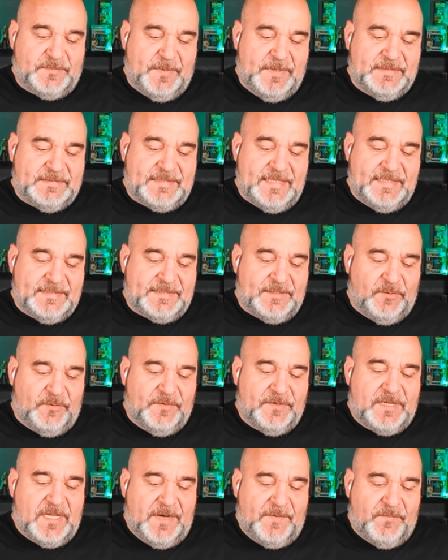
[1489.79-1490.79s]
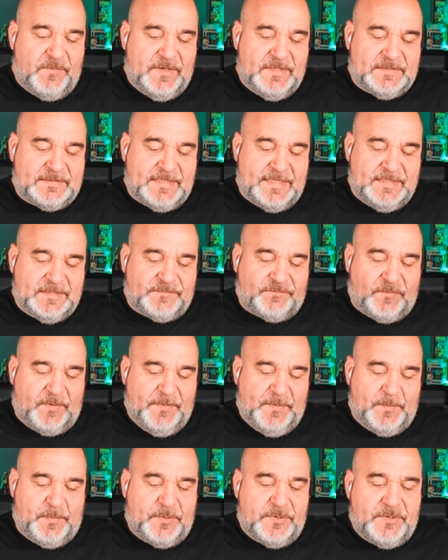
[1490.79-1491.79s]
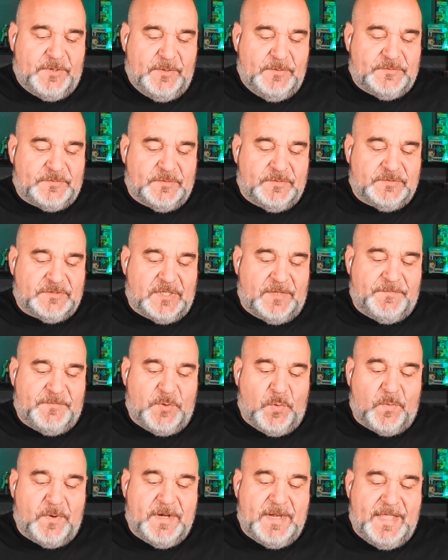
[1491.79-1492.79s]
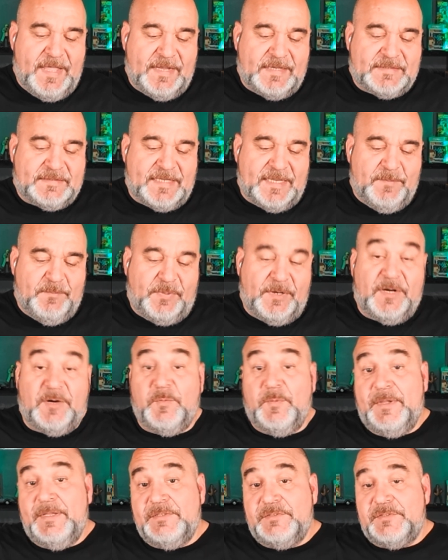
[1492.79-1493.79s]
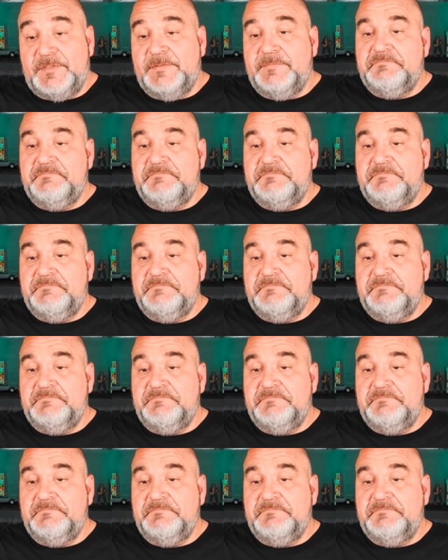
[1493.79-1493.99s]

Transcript: But it says here on the cover, it says, from the producers of Your Next and Blair Witch.